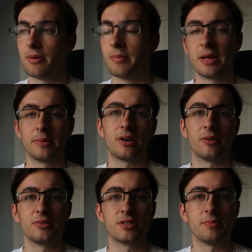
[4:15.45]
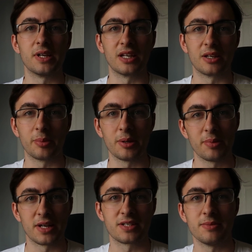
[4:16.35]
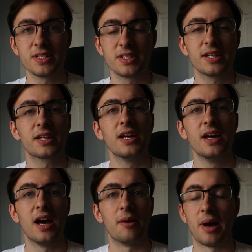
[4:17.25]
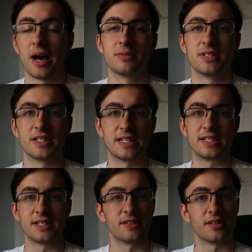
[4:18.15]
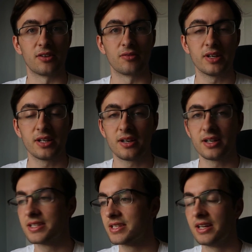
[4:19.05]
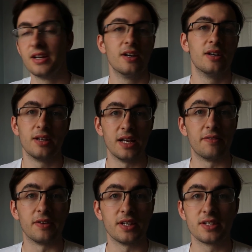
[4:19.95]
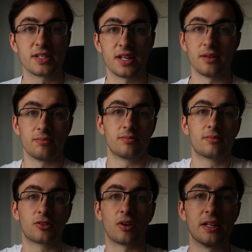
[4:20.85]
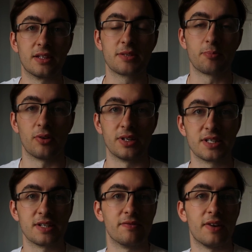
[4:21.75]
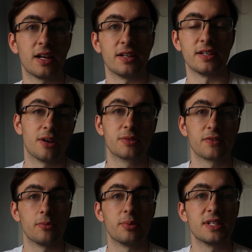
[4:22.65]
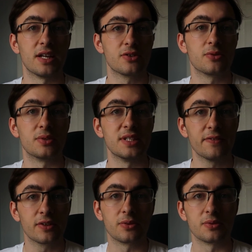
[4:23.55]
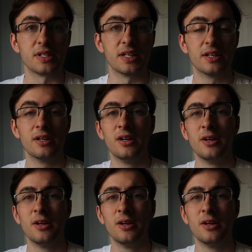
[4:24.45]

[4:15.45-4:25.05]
Now, maybe I'm just being a bit pessimistic, and perhaps it's easier than I realize if it is, then great, this point is invalid in terms of a potential difficulty.